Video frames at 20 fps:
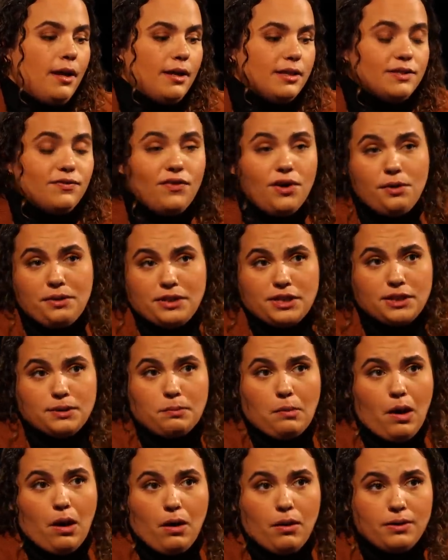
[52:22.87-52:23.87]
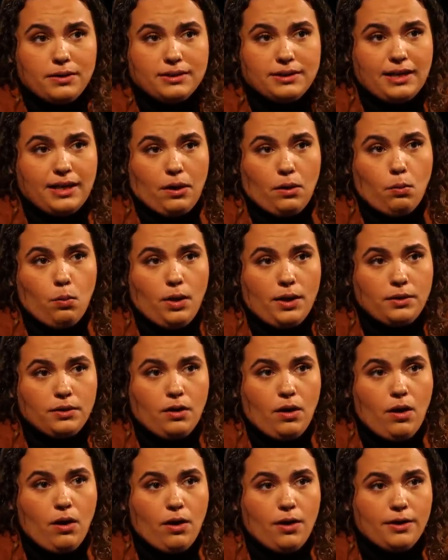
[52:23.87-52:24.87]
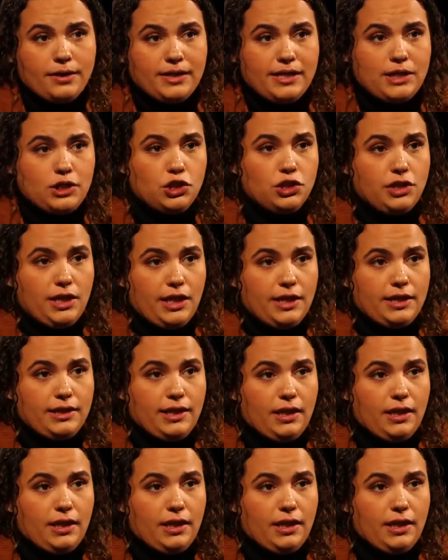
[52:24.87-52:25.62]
It's very small. It's like one car in each lane.